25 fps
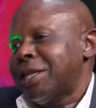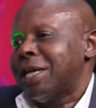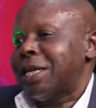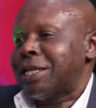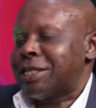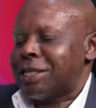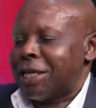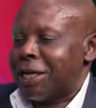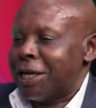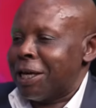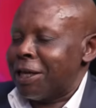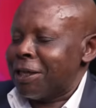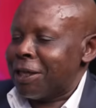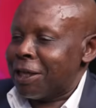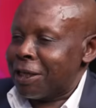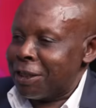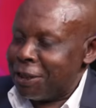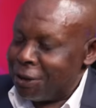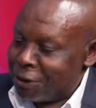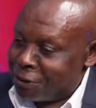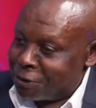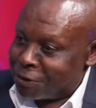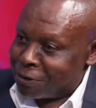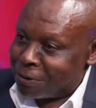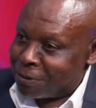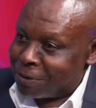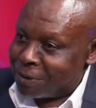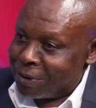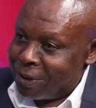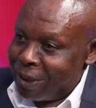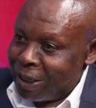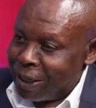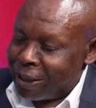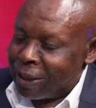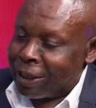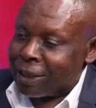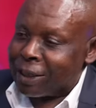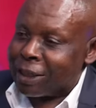that's another issue,
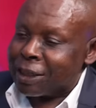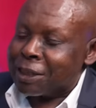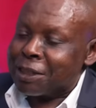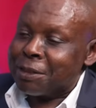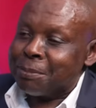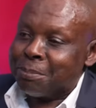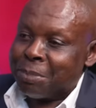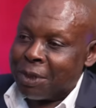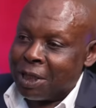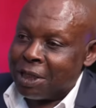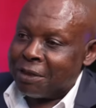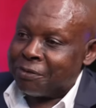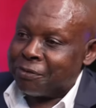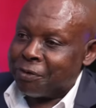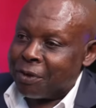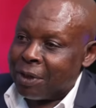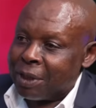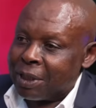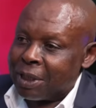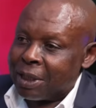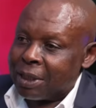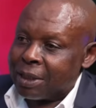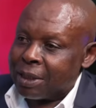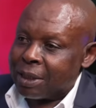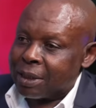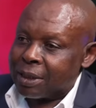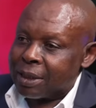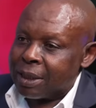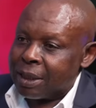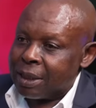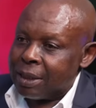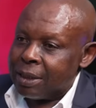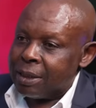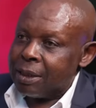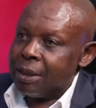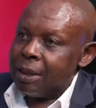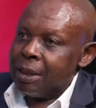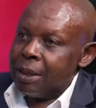yeah. another debate for another
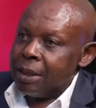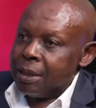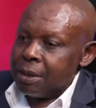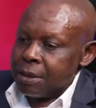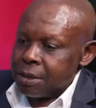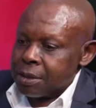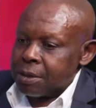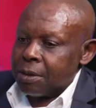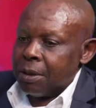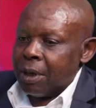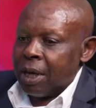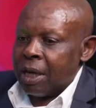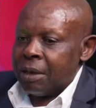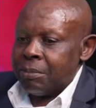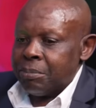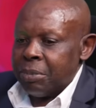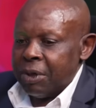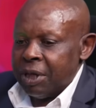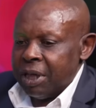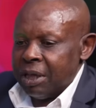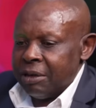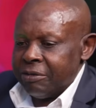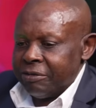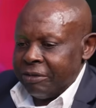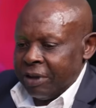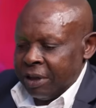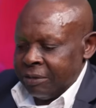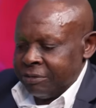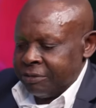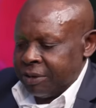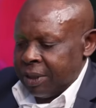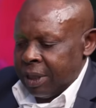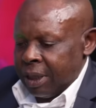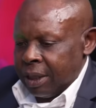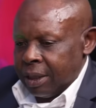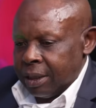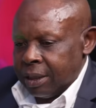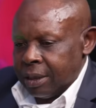day. So I believe I've
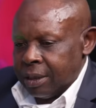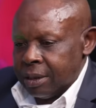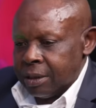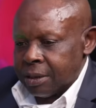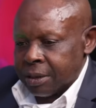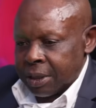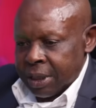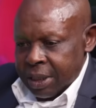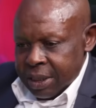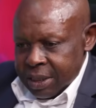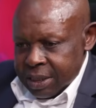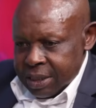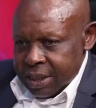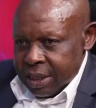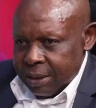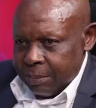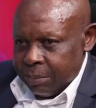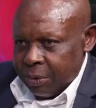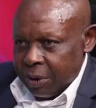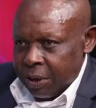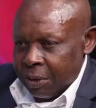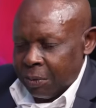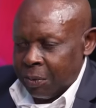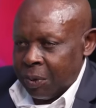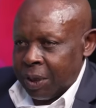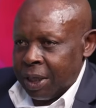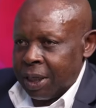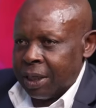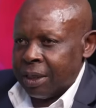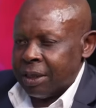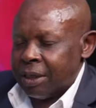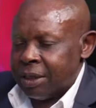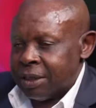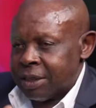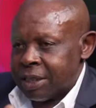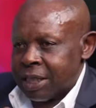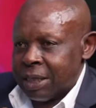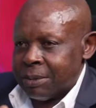done reasonably well
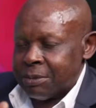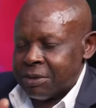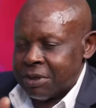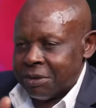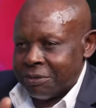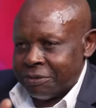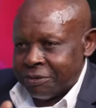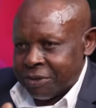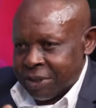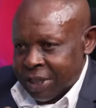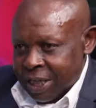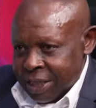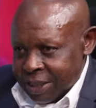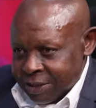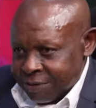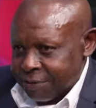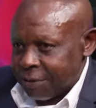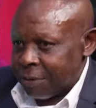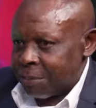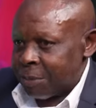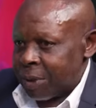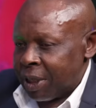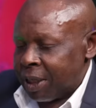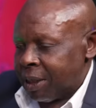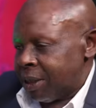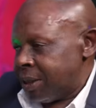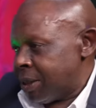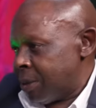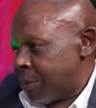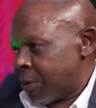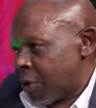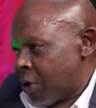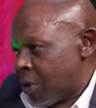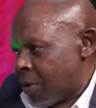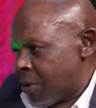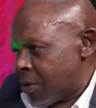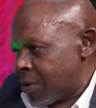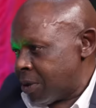in terms of transforming the
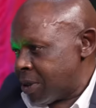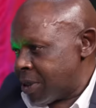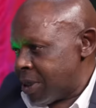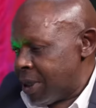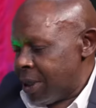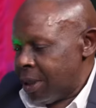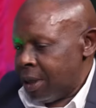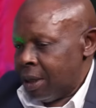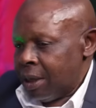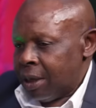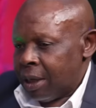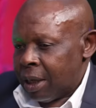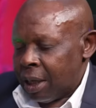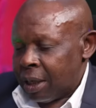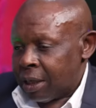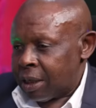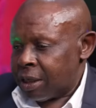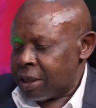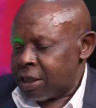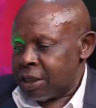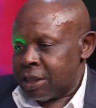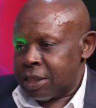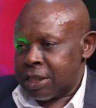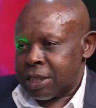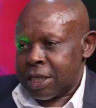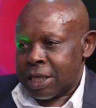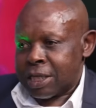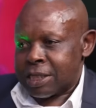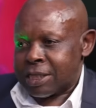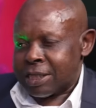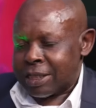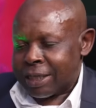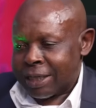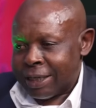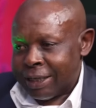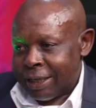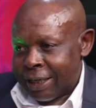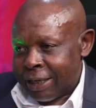court. I didn't just
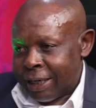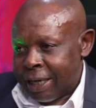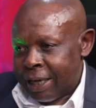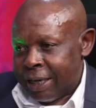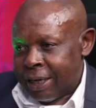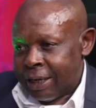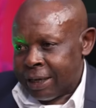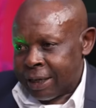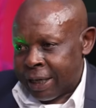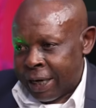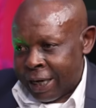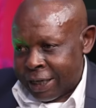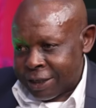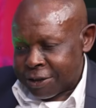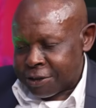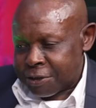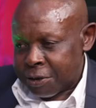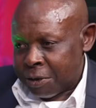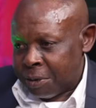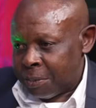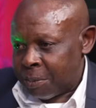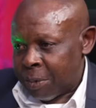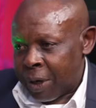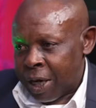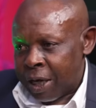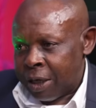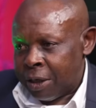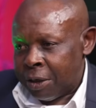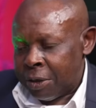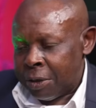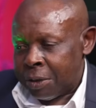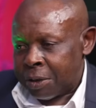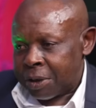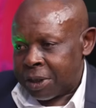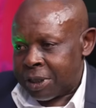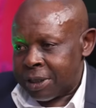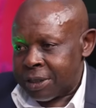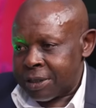uh, rest on my
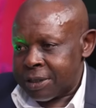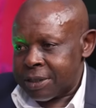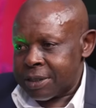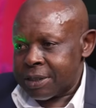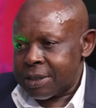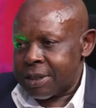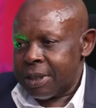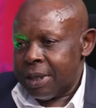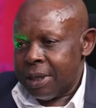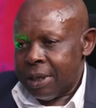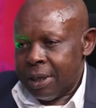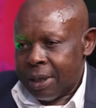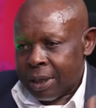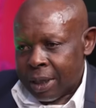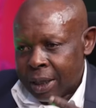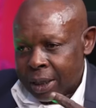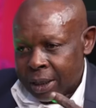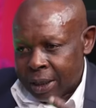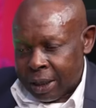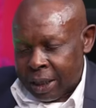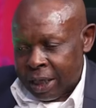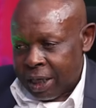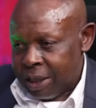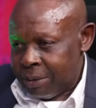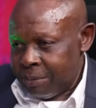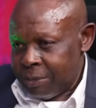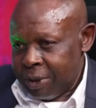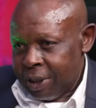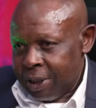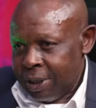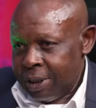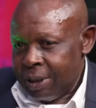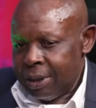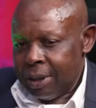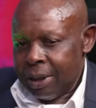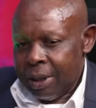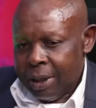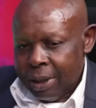laurels. I came
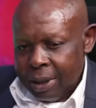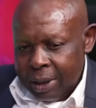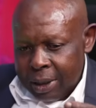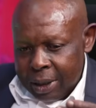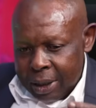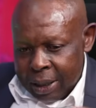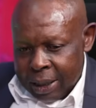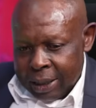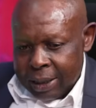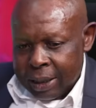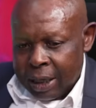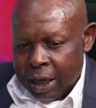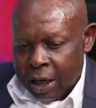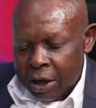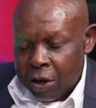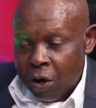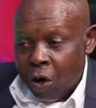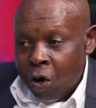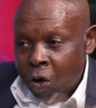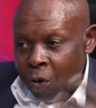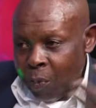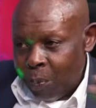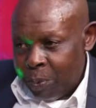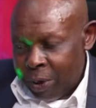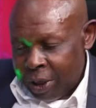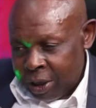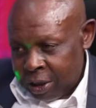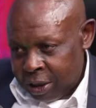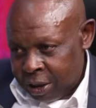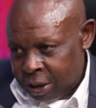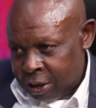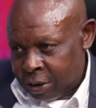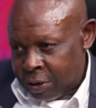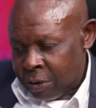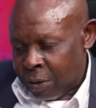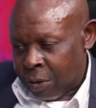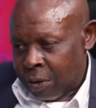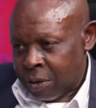in and I opened the
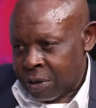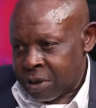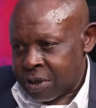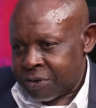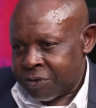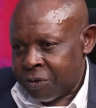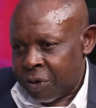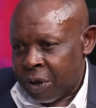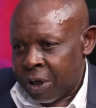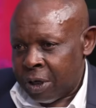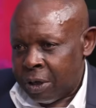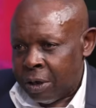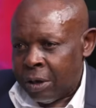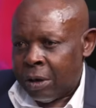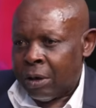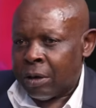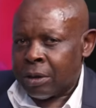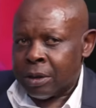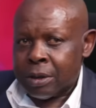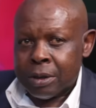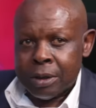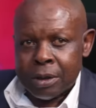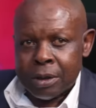doors for a lot